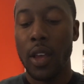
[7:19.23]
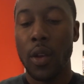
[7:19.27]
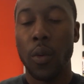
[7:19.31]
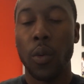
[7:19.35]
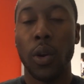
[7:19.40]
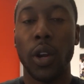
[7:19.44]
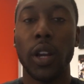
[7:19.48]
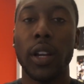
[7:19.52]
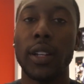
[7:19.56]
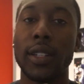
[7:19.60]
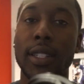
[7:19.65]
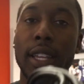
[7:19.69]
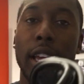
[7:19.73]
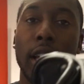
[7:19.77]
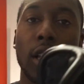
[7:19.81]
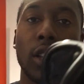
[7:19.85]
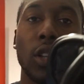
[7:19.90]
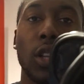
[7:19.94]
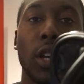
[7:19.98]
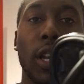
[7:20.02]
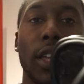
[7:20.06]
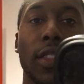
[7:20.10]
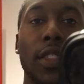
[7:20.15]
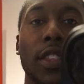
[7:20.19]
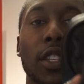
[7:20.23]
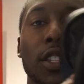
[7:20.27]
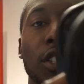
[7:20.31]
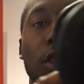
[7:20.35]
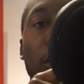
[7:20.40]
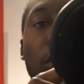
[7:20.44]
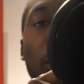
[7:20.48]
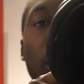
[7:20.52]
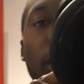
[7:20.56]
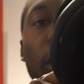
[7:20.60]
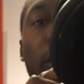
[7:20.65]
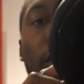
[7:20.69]
we're gonna take a look at this
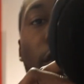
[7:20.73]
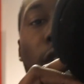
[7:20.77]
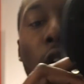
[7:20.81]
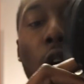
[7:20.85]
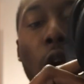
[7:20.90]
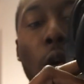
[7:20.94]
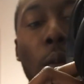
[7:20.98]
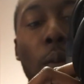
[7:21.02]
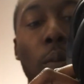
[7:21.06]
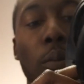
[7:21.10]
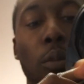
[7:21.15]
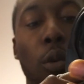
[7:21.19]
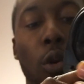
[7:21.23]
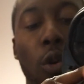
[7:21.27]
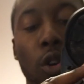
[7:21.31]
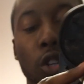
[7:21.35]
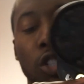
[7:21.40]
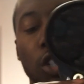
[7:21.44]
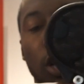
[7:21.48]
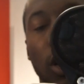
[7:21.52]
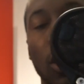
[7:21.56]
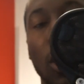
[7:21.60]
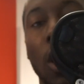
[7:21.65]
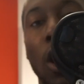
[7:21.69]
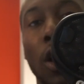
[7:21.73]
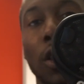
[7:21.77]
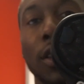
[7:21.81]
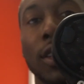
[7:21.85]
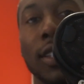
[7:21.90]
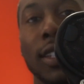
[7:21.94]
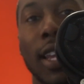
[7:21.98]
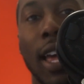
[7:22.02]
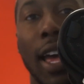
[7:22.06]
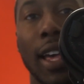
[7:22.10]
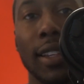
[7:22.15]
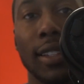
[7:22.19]
green foam portion called
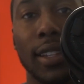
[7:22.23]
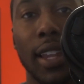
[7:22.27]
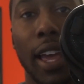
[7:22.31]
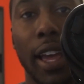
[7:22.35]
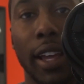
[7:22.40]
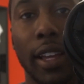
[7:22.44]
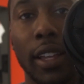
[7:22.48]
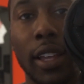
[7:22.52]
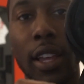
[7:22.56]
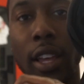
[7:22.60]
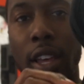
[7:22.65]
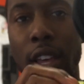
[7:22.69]
SazTech.